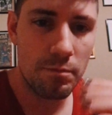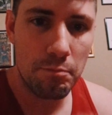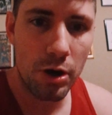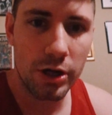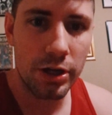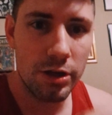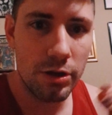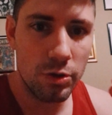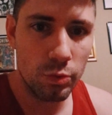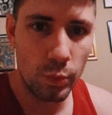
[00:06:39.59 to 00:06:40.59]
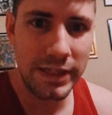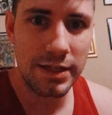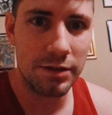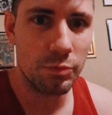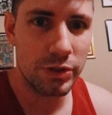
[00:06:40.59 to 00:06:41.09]
Mark
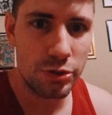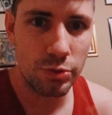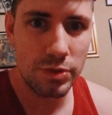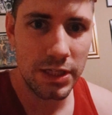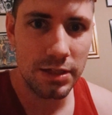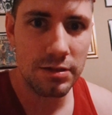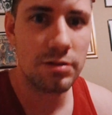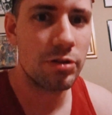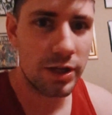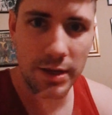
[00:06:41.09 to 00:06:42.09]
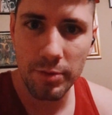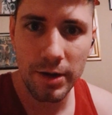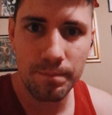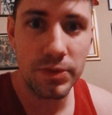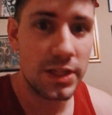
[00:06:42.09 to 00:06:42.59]
Witton with two T's. Look him
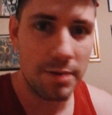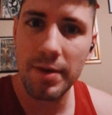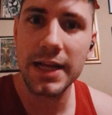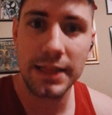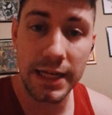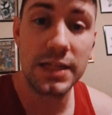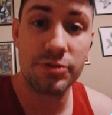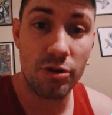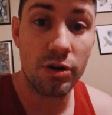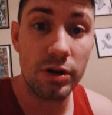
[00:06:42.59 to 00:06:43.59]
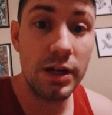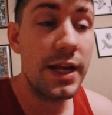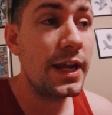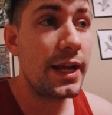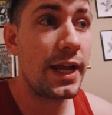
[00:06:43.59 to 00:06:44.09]
up. You might like his art,
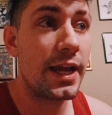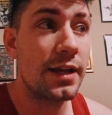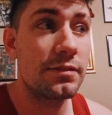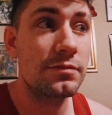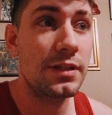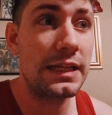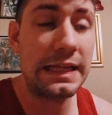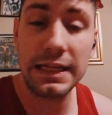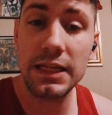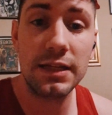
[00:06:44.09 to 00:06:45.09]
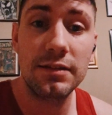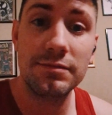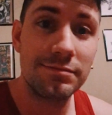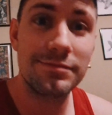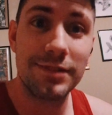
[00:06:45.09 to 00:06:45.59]
and he
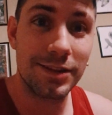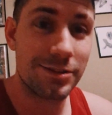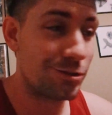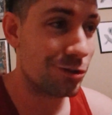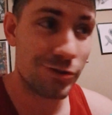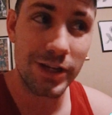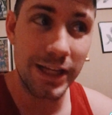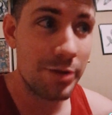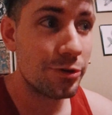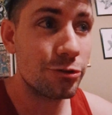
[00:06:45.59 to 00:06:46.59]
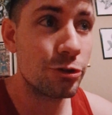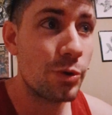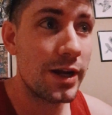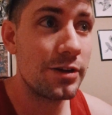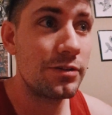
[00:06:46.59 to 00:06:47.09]
just like Gabriel
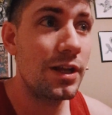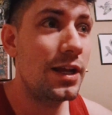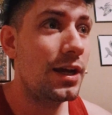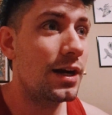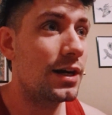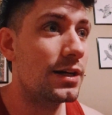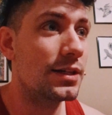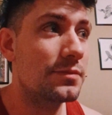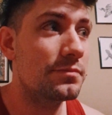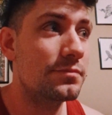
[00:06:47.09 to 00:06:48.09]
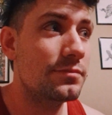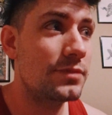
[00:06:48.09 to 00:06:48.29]
Ugueto, um,